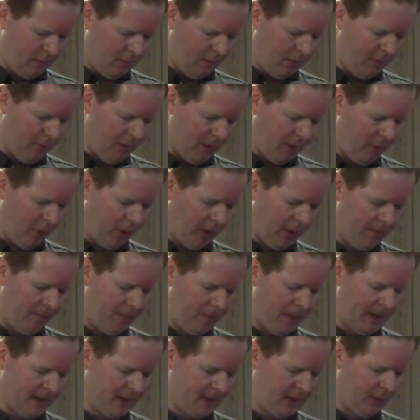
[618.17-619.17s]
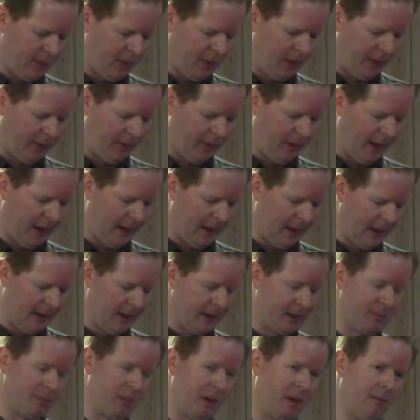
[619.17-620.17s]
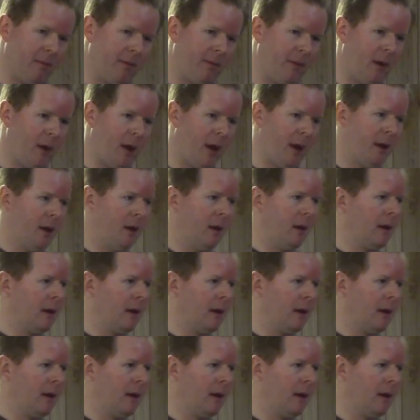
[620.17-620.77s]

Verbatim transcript: we've been really busy with lately has been flood.